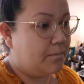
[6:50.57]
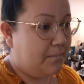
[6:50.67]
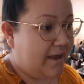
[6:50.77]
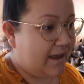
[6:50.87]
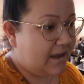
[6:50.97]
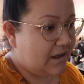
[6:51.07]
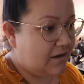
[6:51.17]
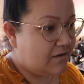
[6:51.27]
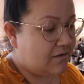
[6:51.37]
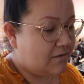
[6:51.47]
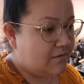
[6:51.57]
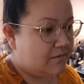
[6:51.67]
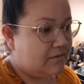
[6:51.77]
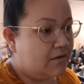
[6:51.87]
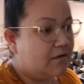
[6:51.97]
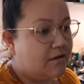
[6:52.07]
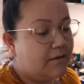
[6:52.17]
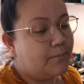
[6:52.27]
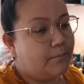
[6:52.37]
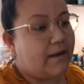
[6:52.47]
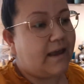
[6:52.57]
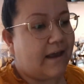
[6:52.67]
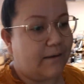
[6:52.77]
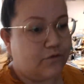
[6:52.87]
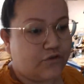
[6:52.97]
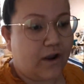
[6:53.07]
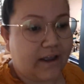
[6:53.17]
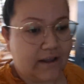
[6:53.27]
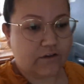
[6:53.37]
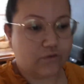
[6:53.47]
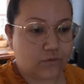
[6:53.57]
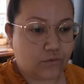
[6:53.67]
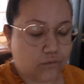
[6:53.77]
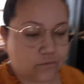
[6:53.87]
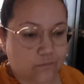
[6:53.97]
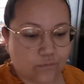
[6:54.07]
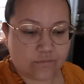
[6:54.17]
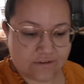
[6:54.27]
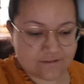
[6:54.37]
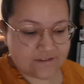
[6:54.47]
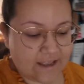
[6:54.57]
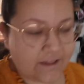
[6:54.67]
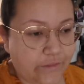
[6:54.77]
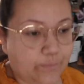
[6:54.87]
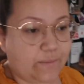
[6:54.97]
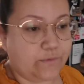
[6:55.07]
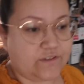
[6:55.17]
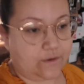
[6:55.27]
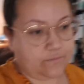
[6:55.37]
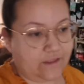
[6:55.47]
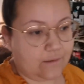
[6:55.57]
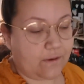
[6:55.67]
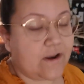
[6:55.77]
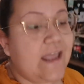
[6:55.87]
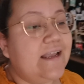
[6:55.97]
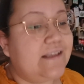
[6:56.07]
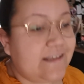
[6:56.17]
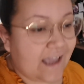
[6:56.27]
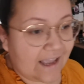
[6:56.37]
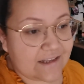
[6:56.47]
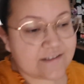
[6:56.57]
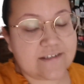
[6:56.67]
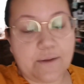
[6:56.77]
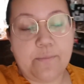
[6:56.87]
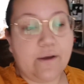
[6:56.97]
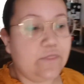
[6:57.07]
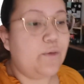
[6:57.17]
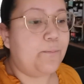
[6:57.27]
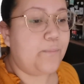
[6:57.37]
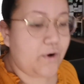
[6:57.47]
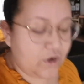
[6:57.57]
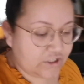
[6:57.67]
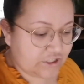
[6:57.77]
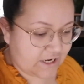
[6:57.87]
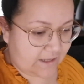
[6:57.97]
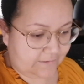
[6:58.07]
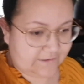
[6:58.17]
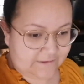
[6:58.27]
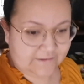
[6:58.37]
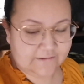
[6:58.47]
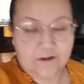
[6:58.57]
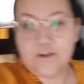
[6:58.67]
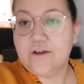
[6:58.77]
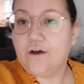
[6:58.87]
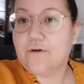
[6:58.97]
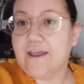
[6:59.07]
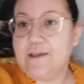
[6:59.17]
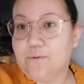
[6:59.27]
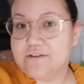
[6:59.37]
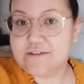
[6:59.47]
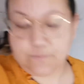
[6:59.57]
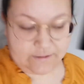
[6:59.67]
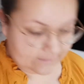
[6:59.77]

Bing? Bing, I'm trying to tell the people something about... Yes, about the bird shelter. Okay, he wants to be